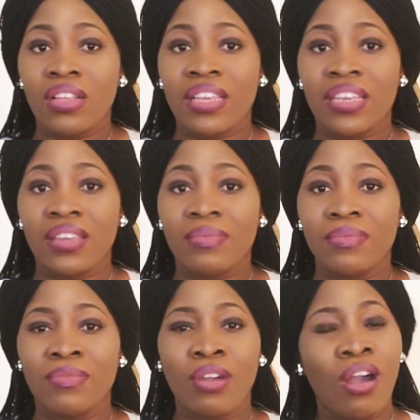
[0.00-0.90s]
like
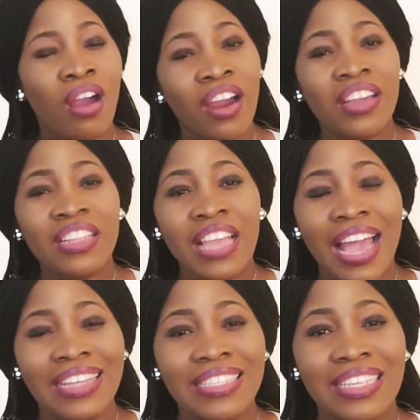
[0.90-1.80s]
hard
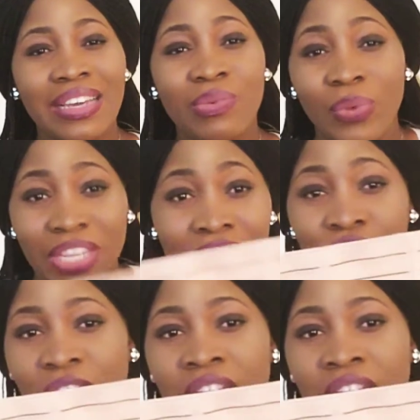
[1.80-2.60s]
as a waist